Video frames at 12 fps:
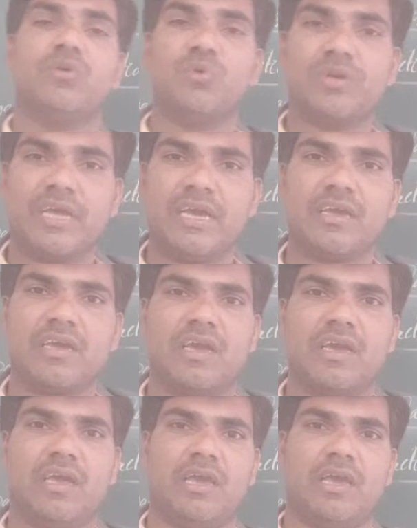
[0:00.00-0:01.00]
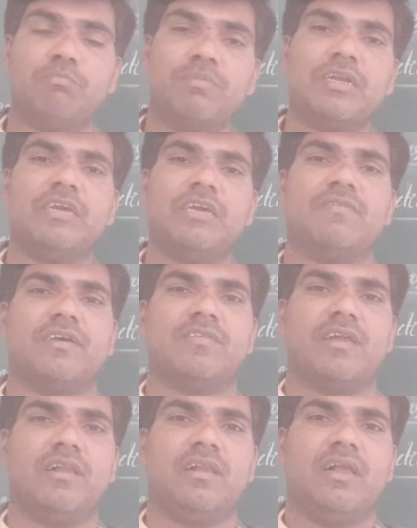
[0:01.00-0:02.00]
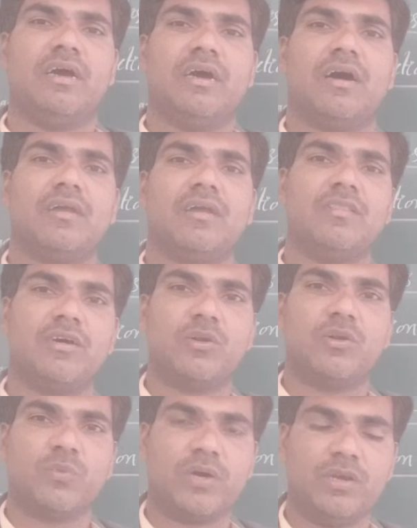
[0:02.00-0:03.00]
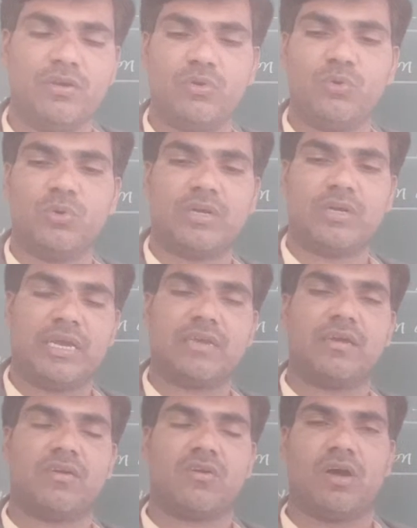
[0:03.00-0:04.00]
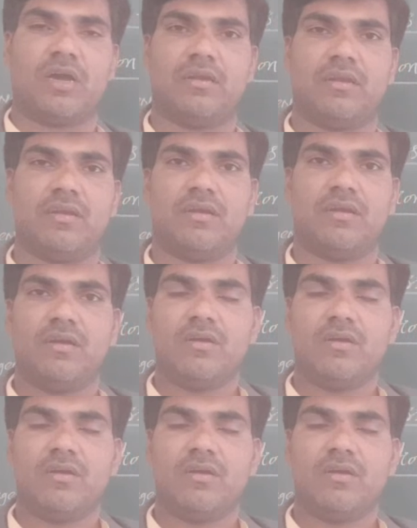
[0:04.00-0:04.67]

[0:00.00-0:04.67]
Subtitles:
You take a empty vessel. On that one you take a coin.